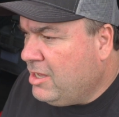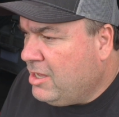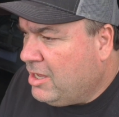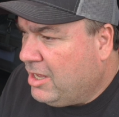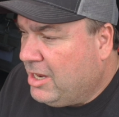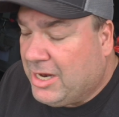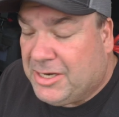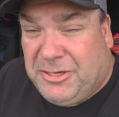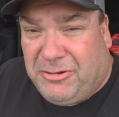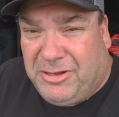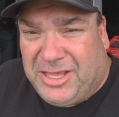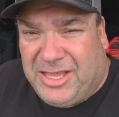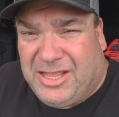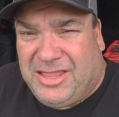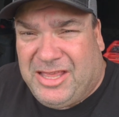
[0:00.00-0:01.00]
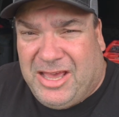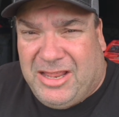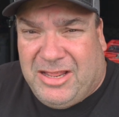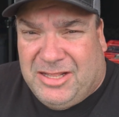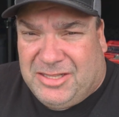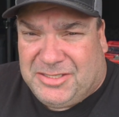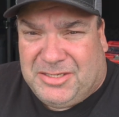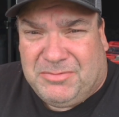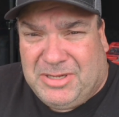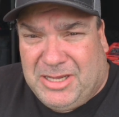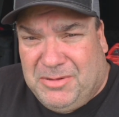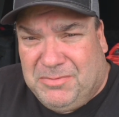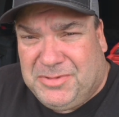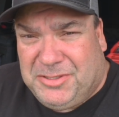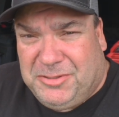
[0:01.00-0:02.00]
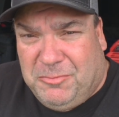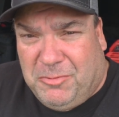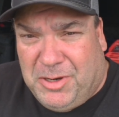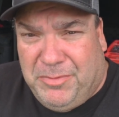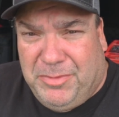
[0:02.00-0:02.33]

And I totally get that. And sometimes you want